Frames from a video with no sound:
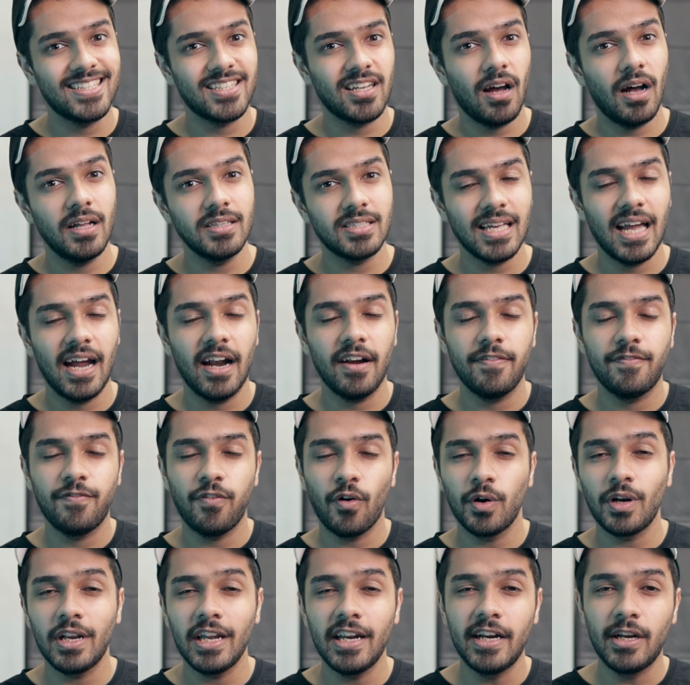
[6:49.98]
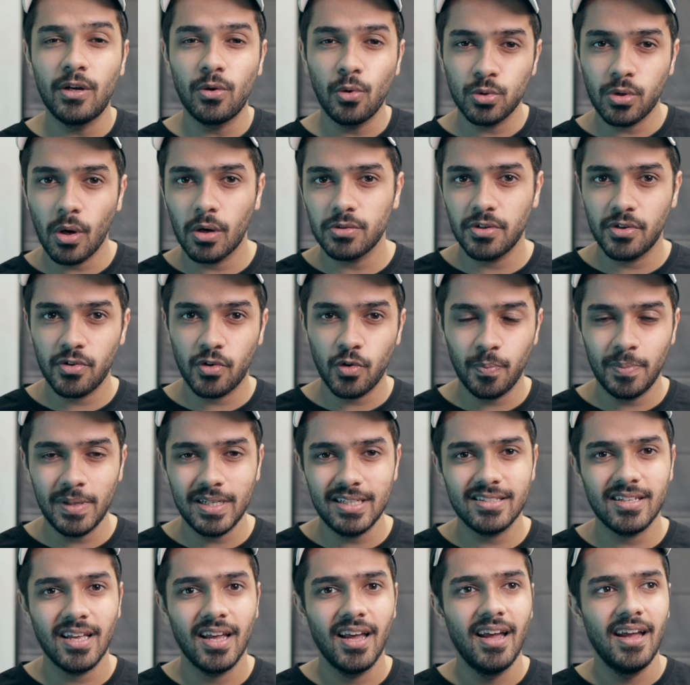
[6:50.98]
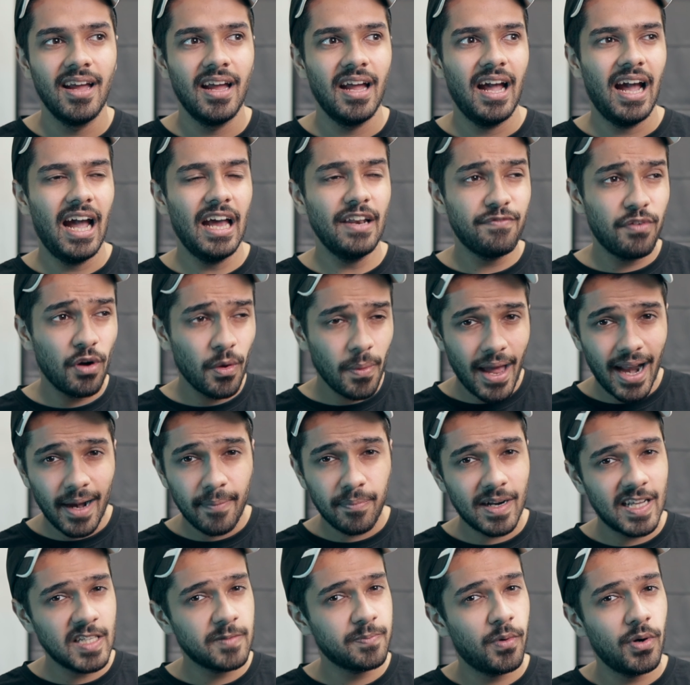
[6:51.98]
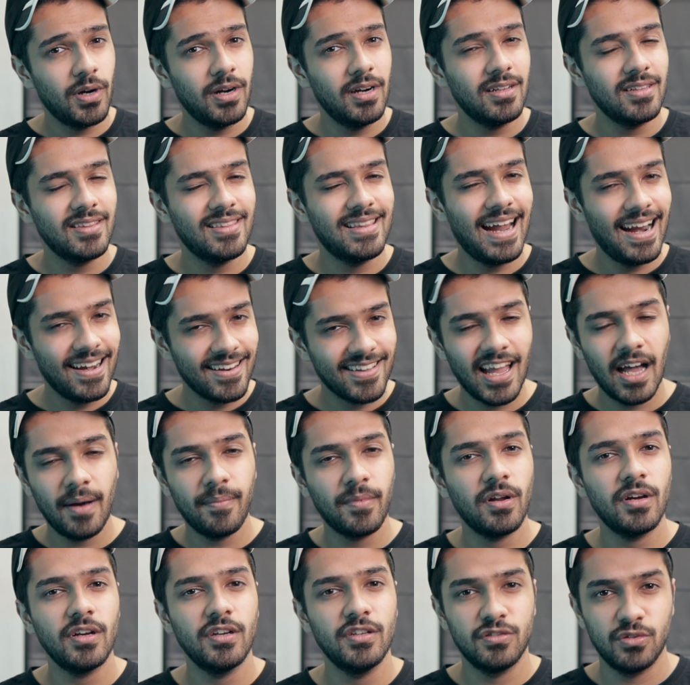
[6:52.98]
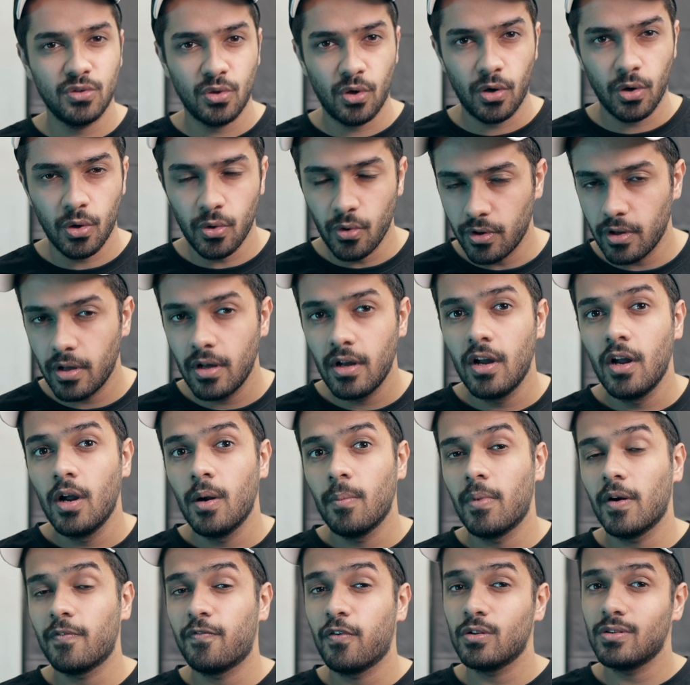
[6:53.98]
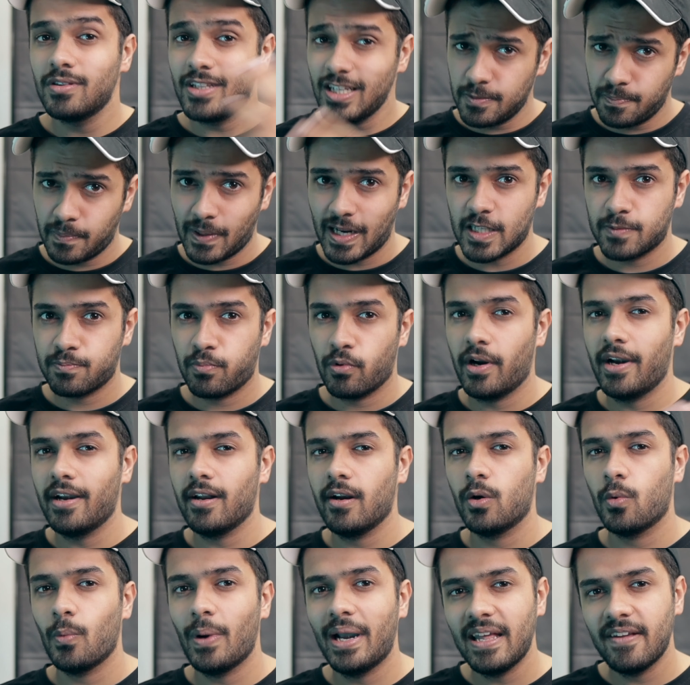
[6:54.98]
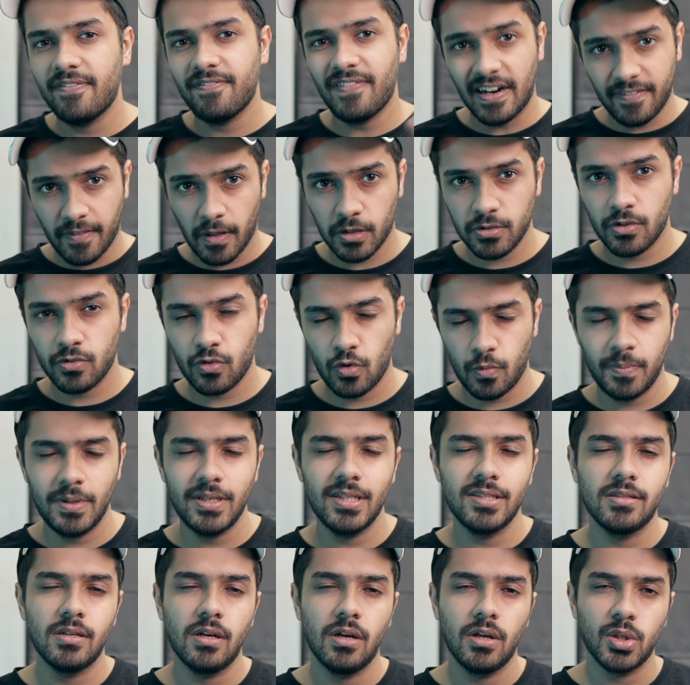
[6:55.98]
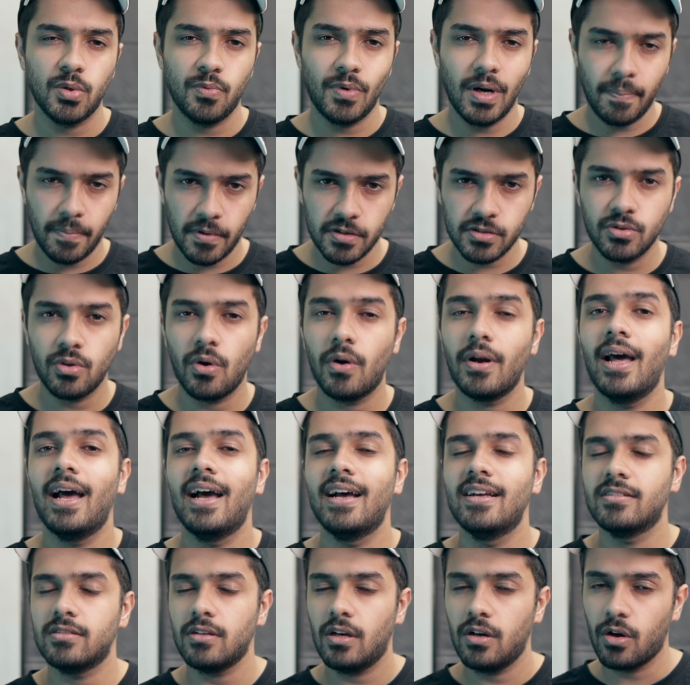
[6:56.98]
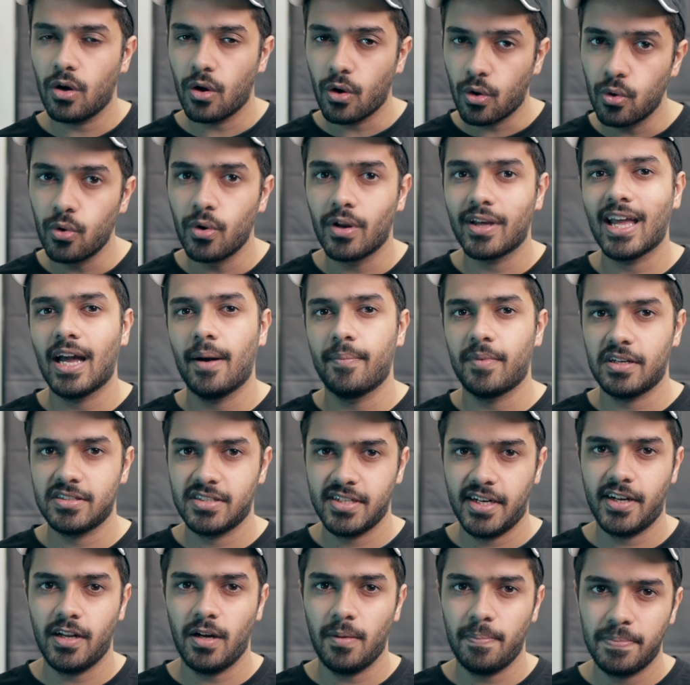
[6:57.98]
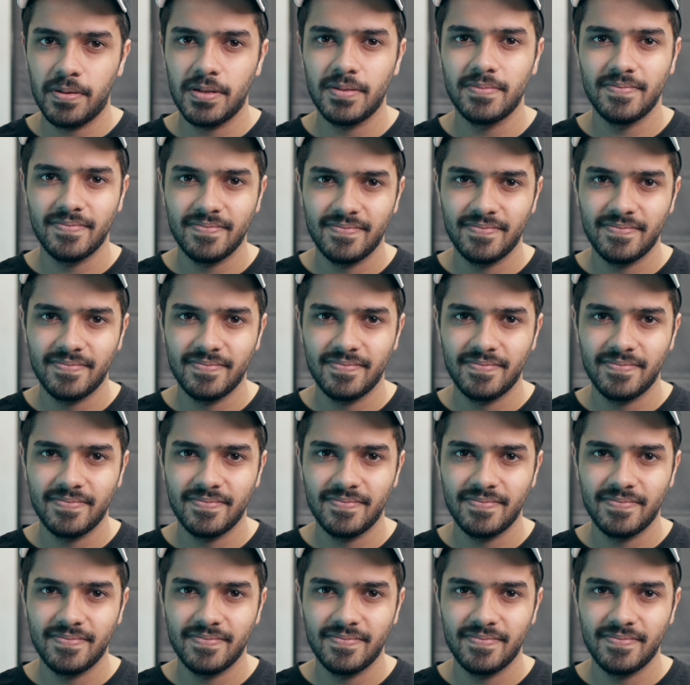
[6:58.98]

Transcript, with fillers: starts at 42,000 rupees and for that price point that camera is not good. But for this price point, 25,000 rupees, the OnePlus Nord has a good camera setup.